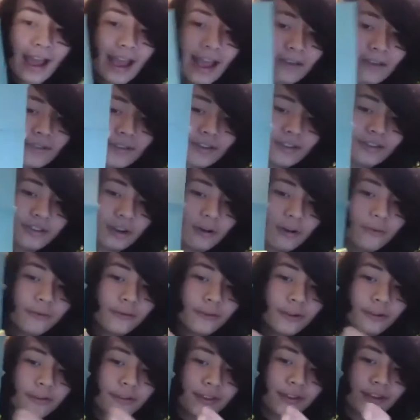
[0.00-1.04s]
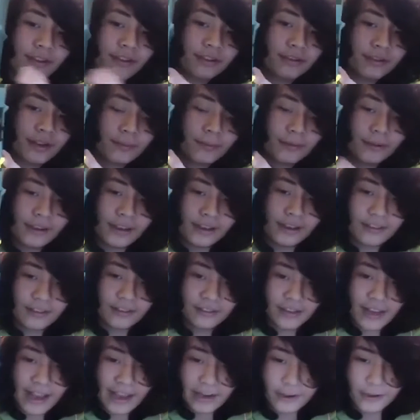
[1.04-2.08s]
have this shelf full of these 3D printed
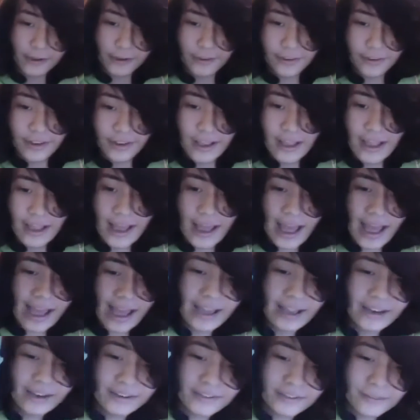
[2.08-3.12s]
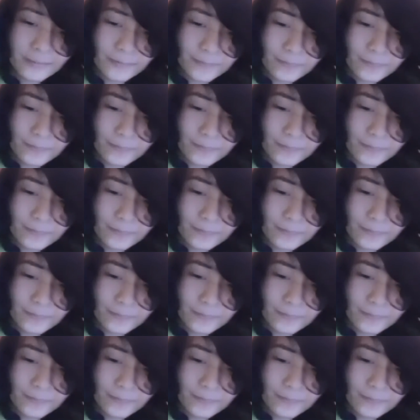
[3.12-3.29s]
stackers, and